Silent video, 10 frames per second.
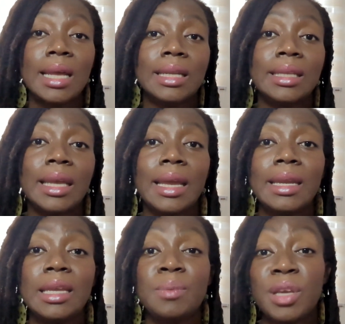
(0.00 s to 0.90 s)
then
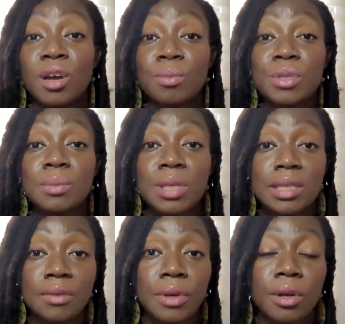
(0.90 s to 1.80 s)
it becomes a bit
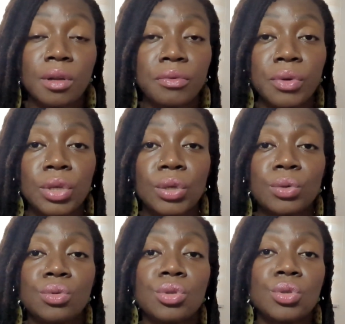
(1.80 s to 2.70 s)
difficult for
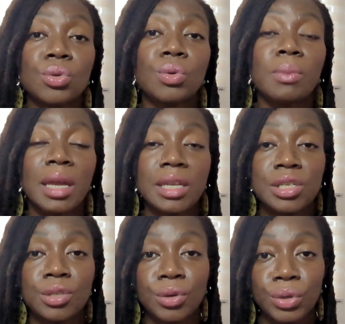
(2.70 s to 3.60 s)
you to manage it
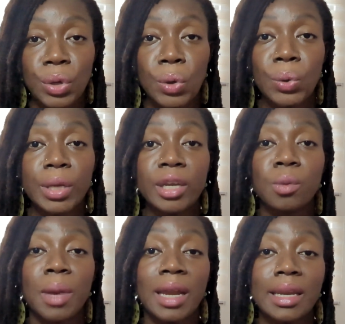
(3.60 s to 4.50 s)
on your own and you
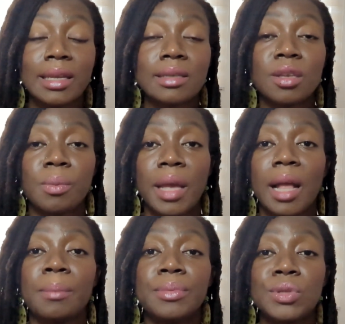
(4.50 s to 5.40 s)
might need some
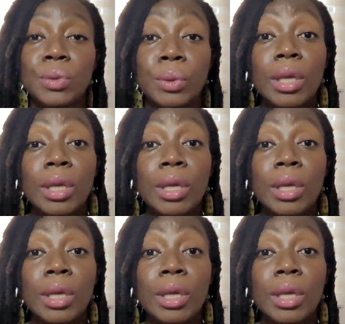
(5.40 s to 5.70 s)
help. So